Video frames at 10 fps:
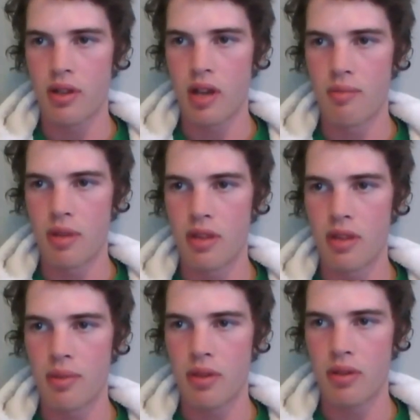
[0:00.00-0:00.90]
and made
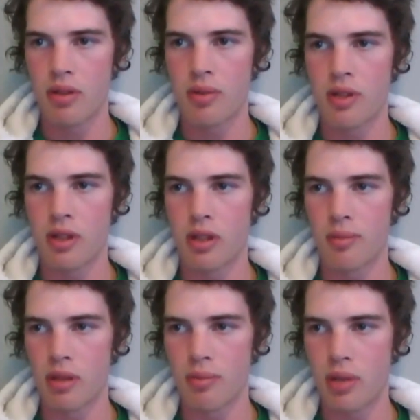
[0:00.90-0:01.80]
them be owned by the
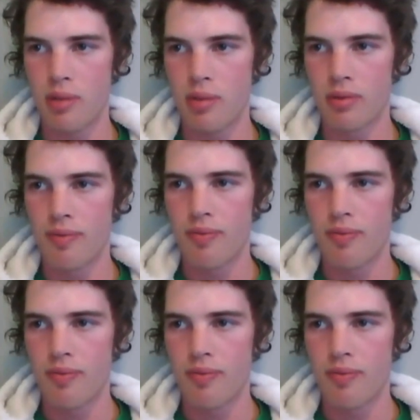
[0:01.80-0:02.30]
Libyan people,